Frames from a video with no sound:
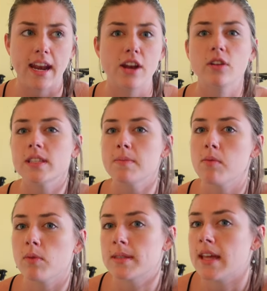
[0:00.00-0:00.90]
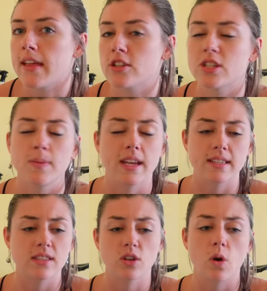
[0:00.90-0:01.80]
And I know some people would say that's just
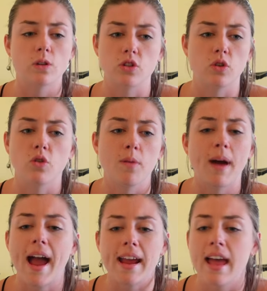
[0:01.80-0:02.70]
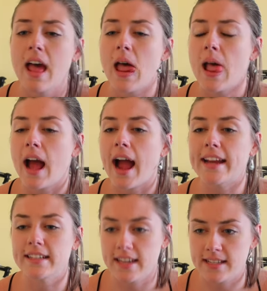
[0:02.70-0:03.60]
because it's a cultural norm, but I
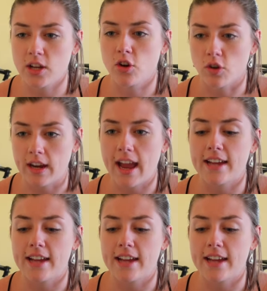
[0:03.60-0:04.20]
disagree.